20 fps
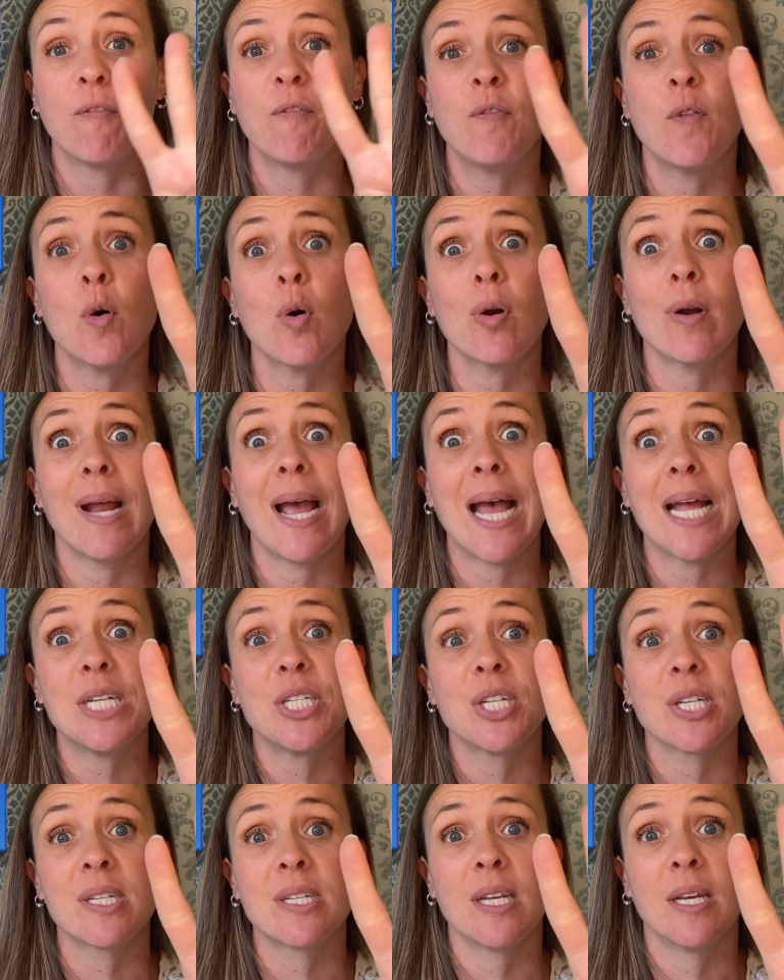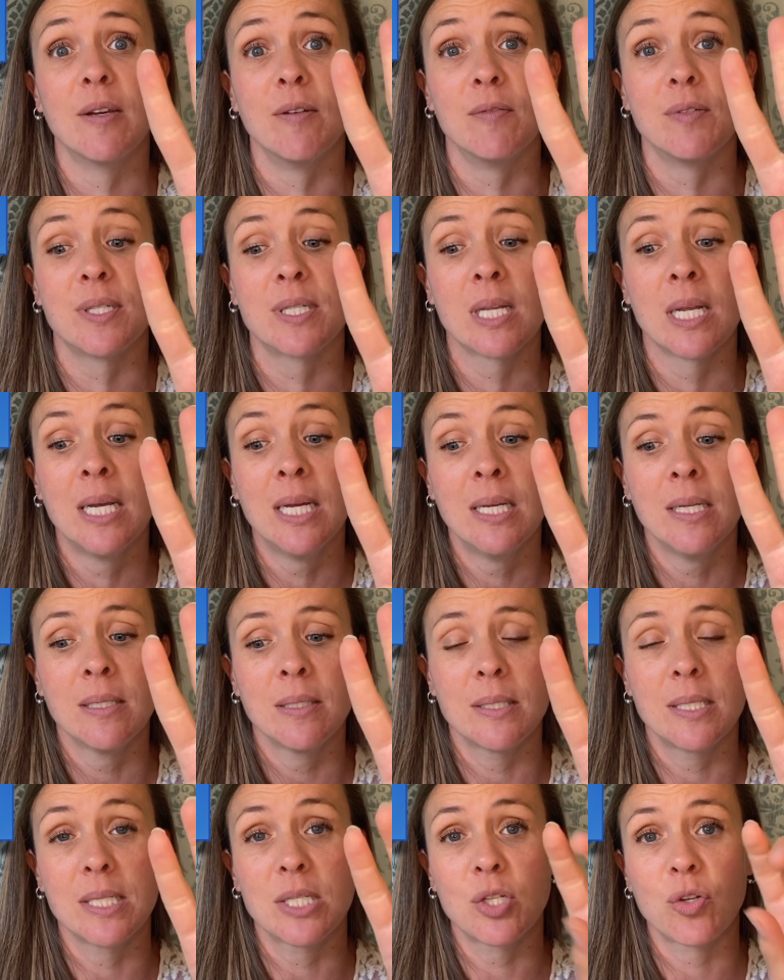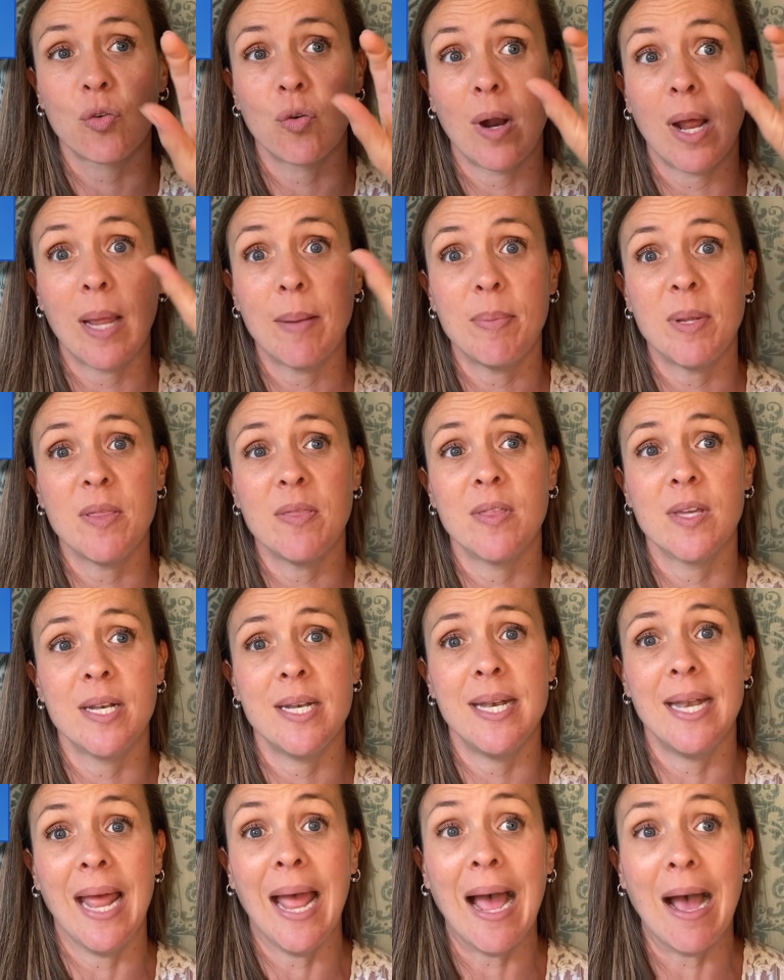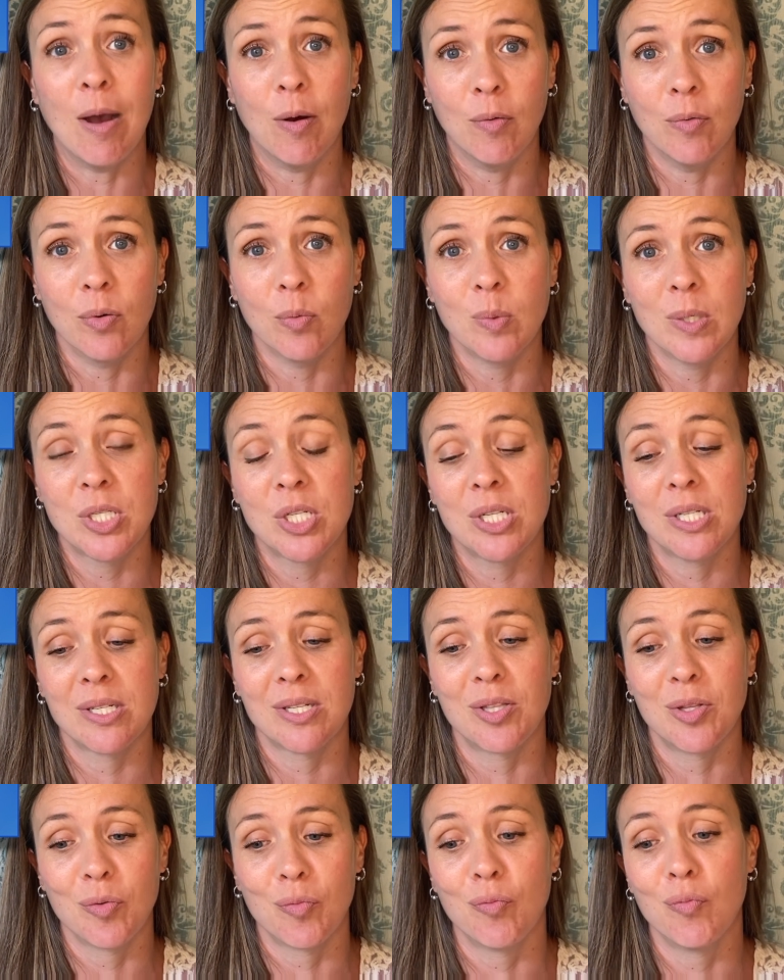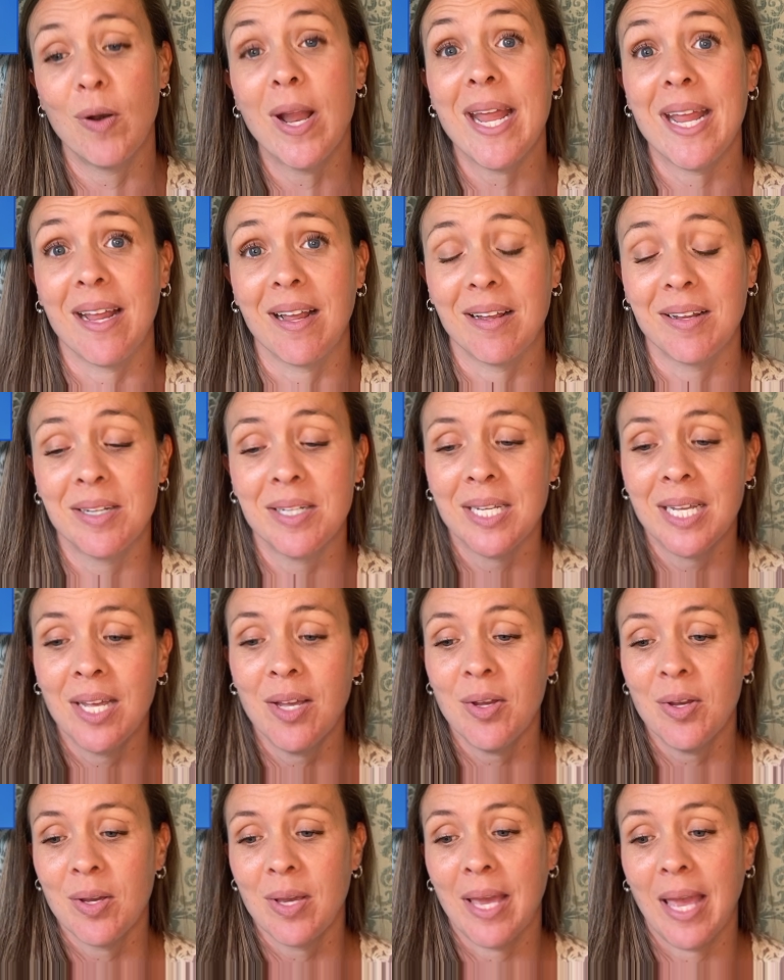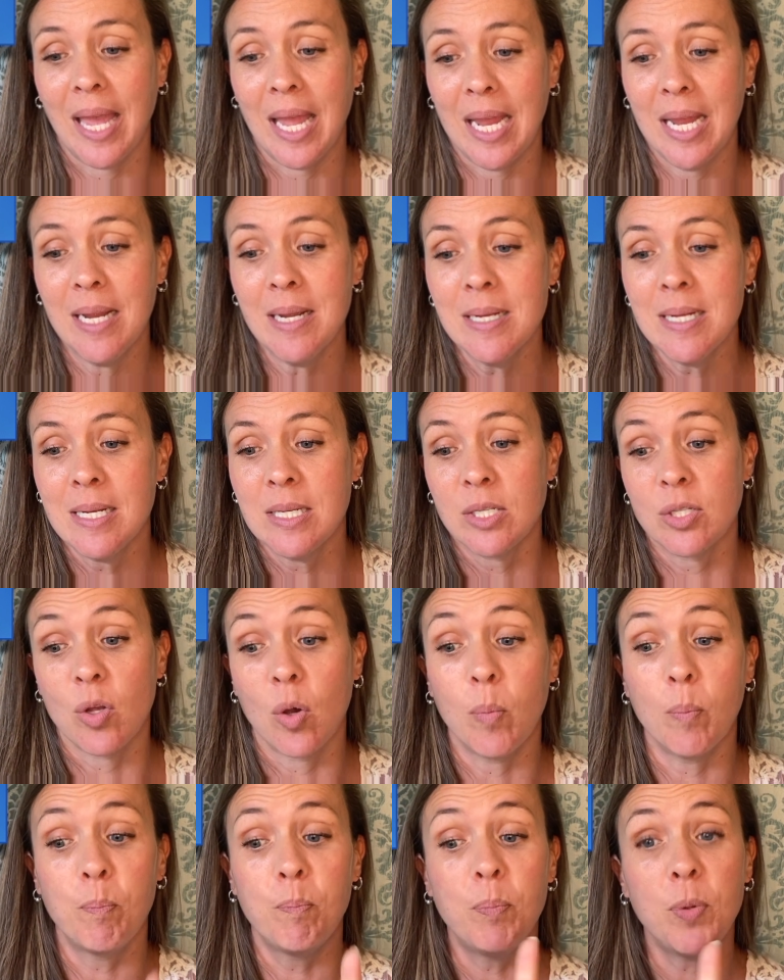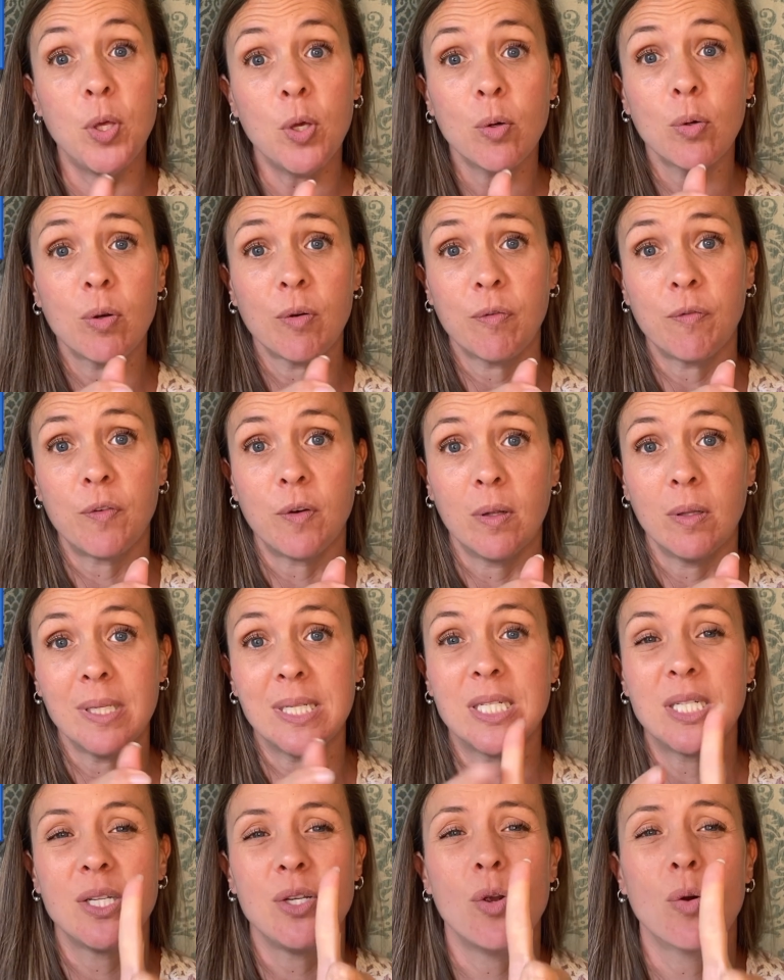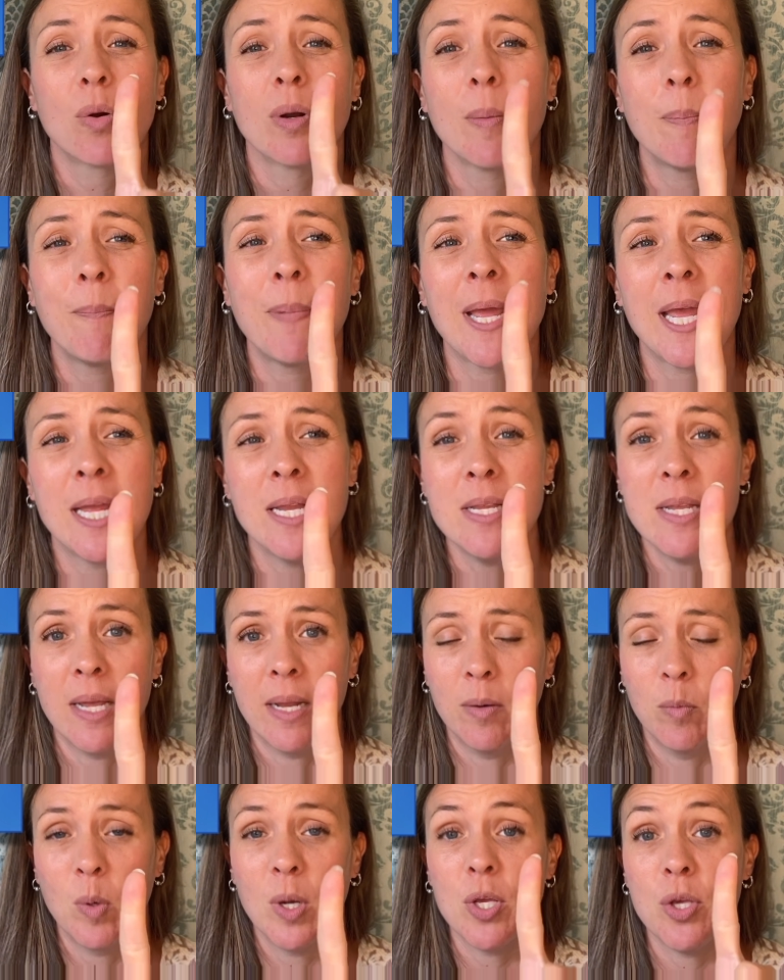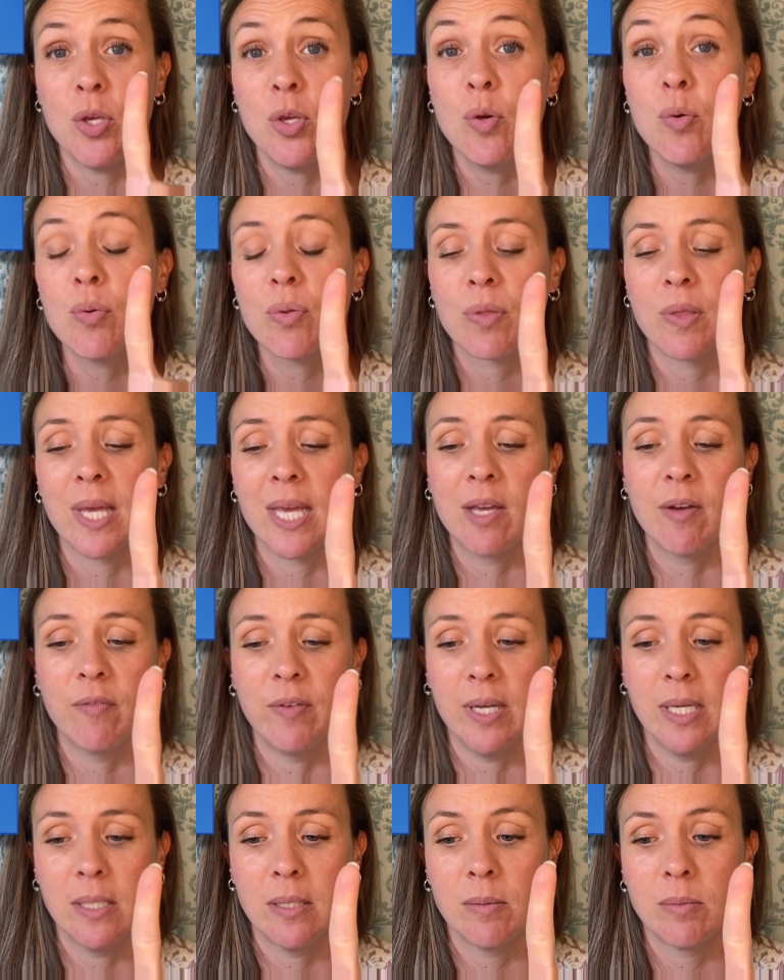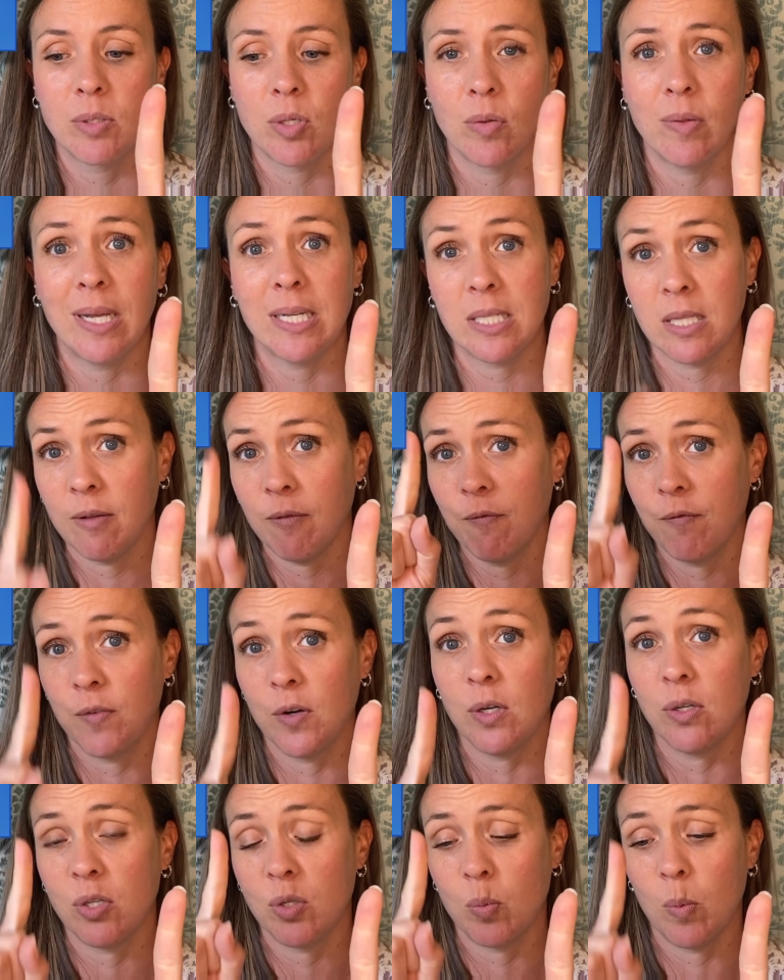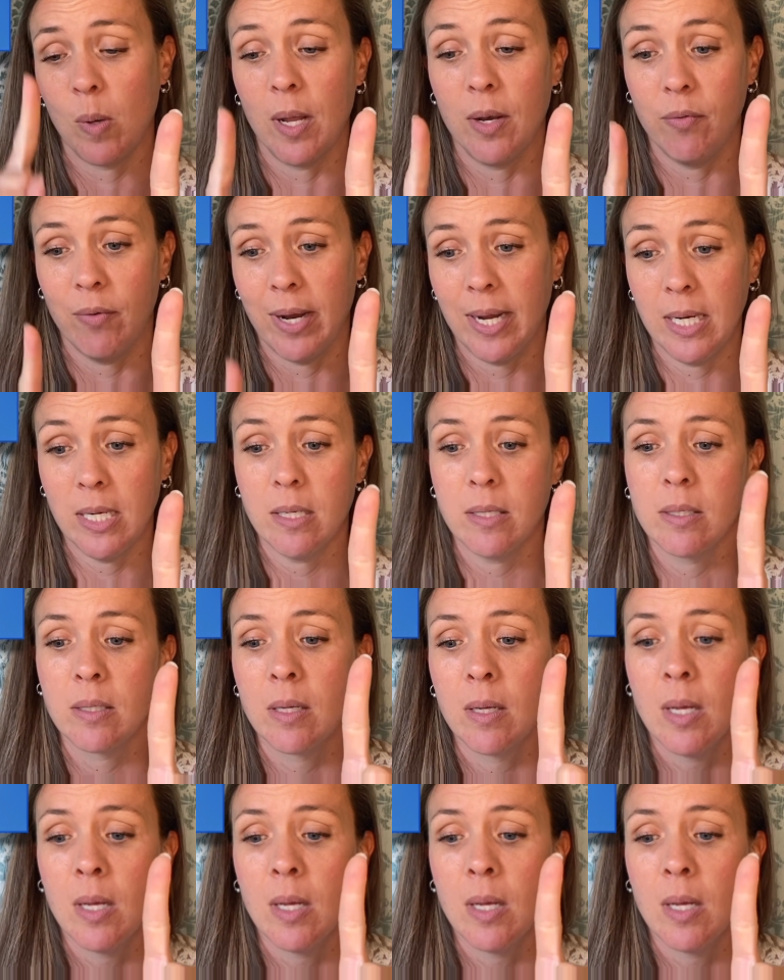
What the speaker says: 4 adjectives describing the noun, which is the ring. Okay, so beautiful is your opinion, what you think of it. So that's the first one, right?